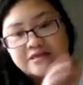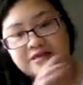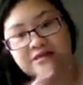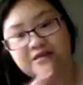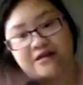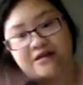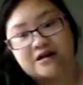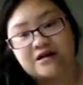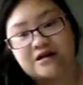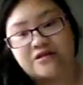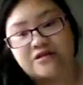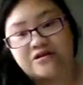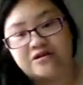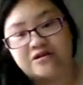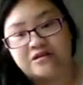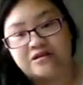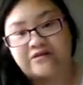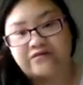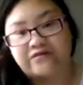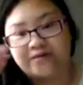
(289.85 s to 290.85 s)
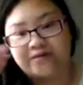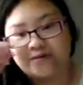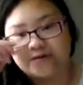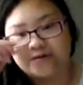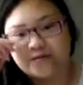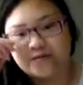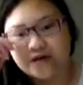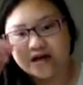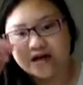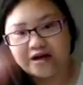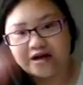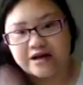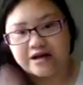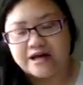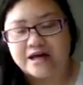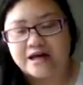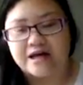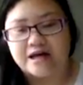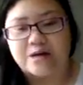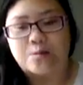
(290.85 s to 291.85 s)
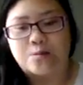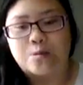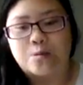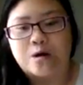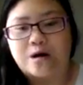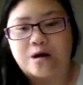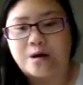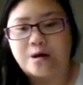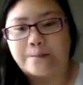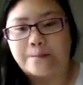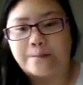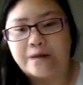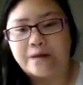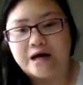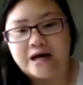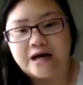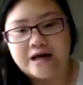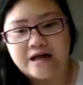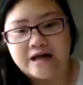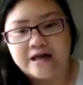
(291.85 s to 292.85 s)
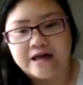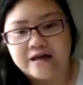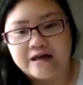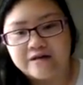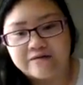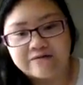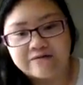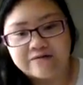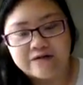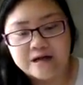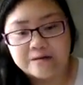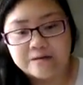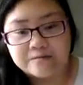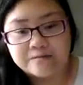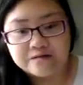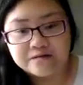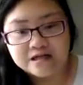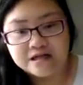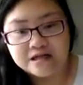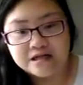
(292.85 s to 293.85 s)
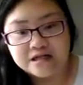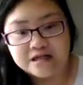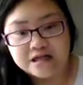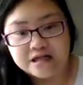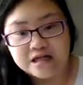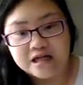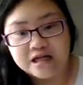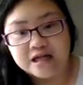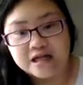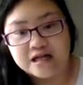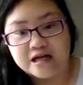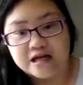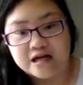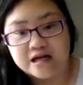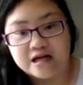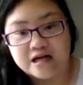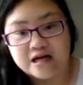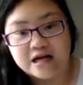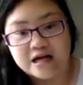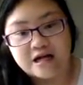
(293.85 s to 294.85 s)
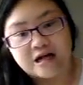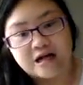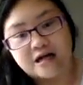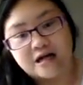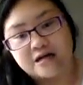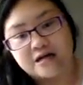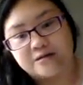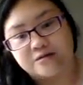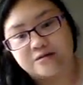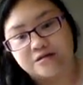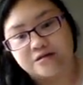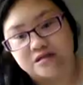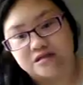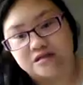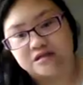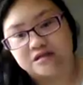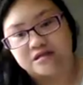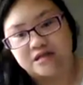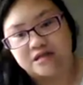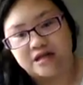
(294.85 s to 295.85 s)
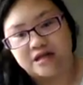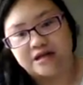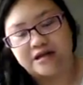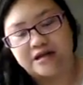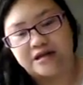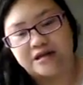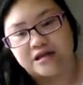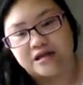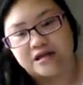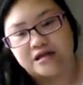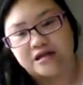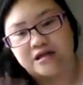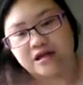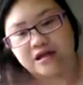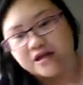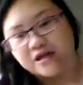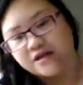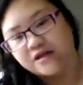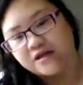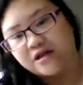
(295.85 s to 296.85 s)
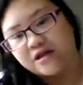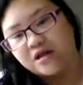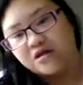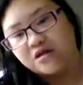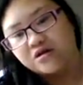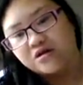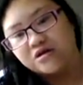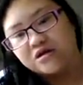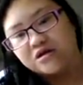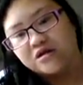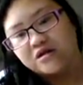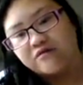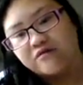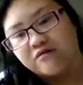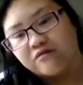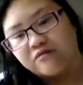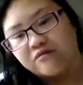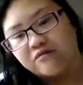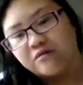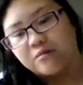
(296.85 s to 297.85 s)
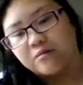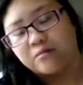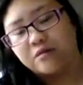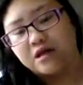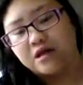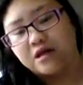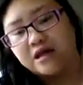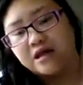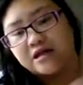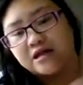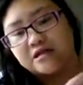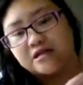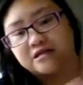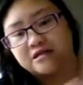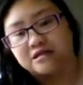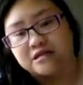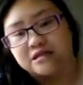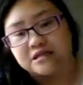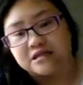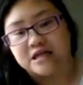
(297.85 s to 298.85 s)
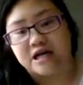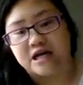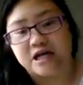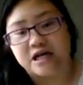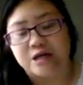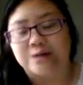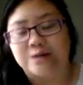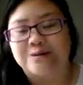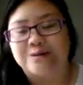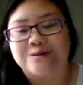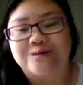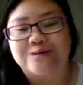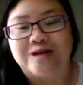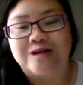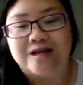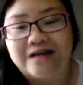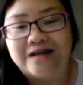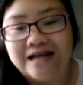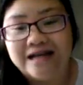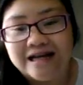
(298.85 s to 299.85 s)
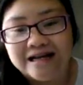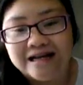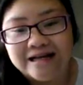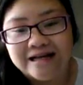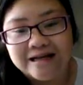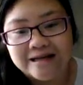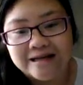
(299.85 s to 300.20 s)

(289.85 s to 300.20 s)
the other living room area, while my family will sit in the other living room and the dining room area,